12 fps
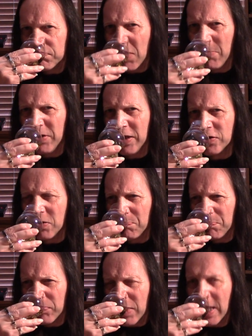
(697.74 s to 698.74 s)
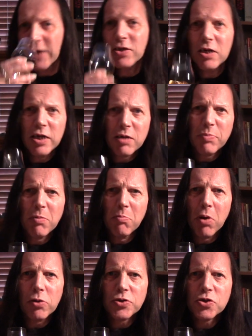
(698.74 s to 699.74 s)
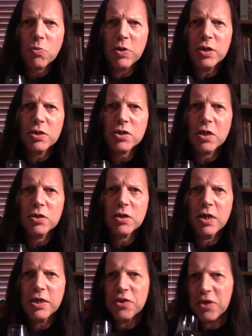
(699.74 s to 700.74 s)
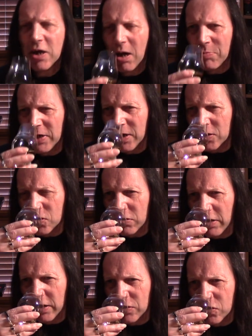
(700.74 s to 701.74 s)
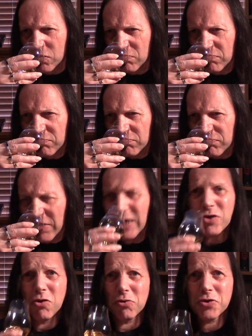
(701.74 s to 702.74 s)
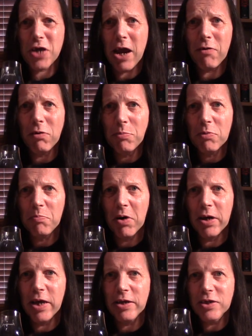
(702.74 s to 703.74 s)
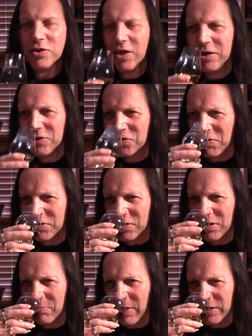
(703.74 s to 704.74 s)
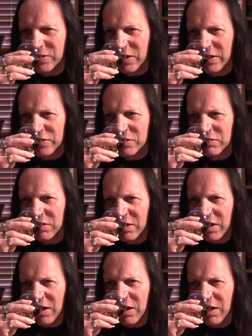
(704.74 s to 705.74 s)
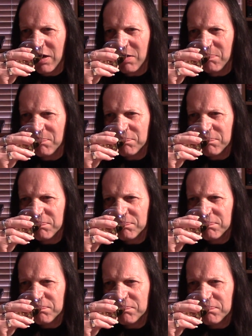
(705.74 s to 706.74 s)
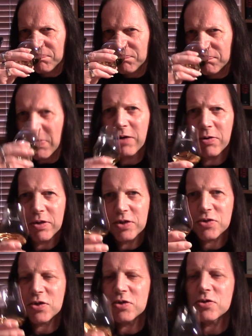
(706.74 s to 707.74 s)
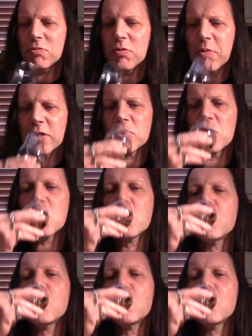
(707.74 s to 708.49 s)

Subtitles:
mean, There's a little bit of malt sweetness underneath it. I mean, it's not terrible by any stretch of the imagination. Anyway, let's see what that's like.